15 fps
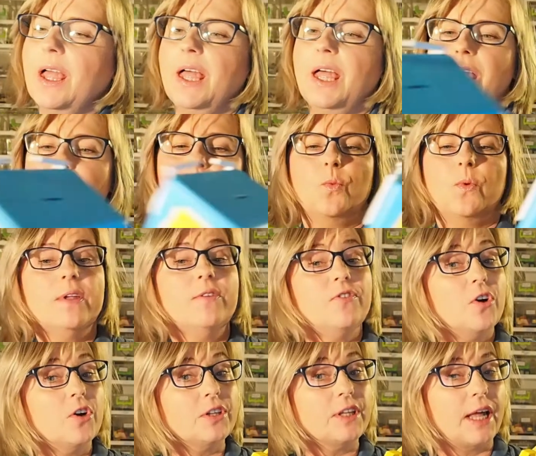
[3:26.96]
Uh,
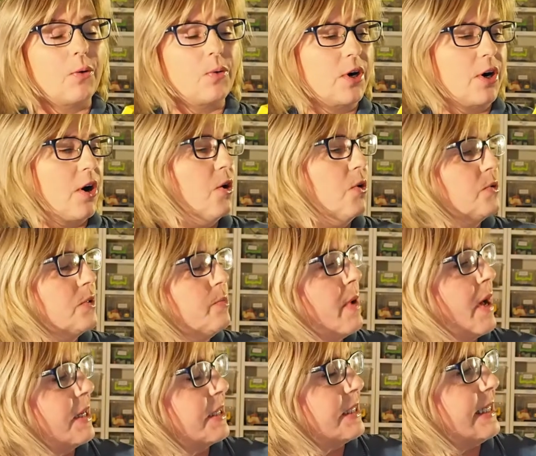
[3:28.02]
we've got our own
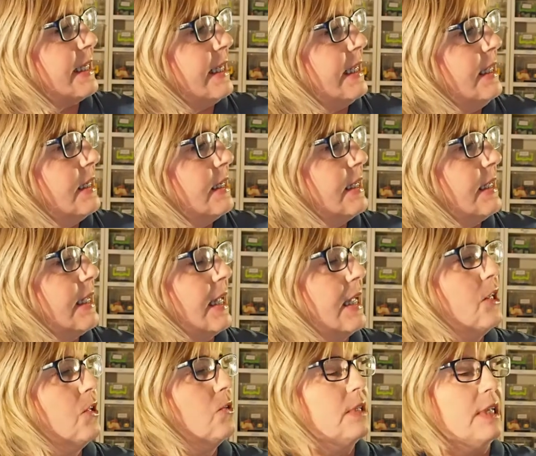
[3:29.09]
Marty.
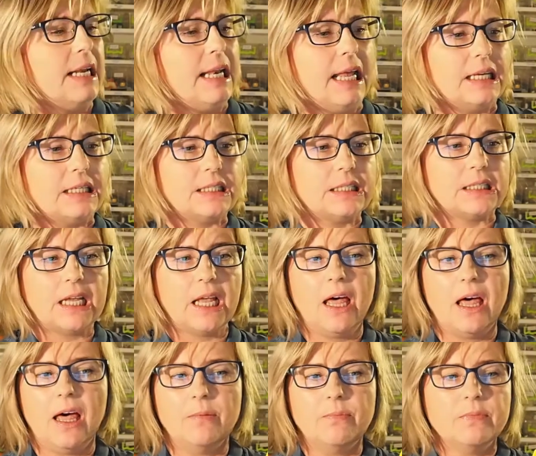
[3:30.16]
Can you tell us,
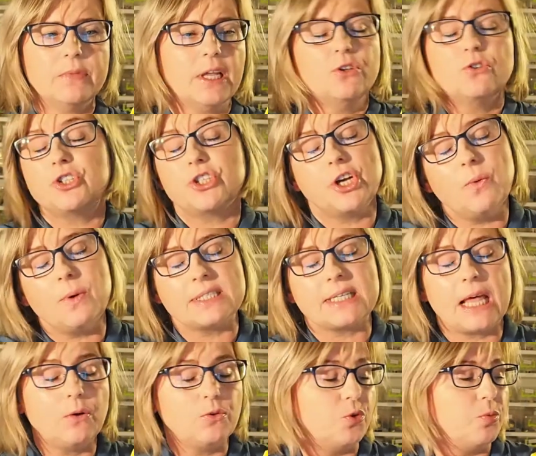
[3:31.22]
uh, can you show
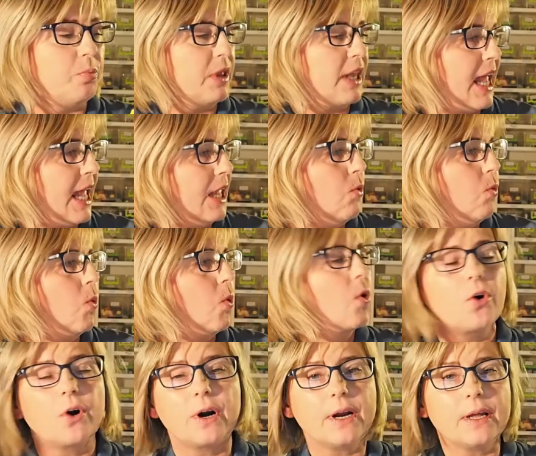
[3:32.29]
us how to play,
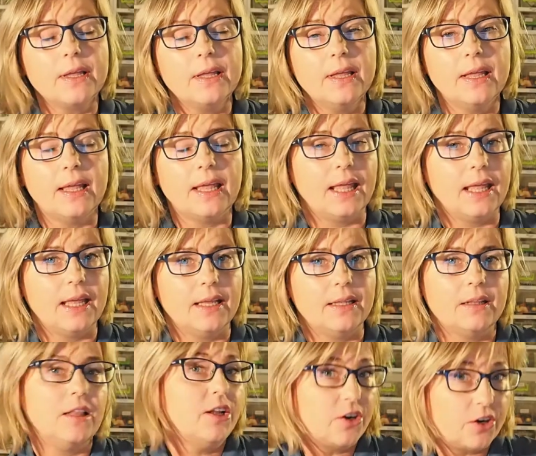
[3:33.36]
work,
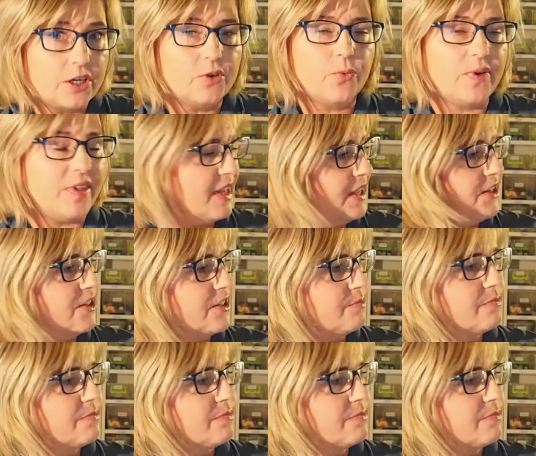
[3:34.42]
and learn with it?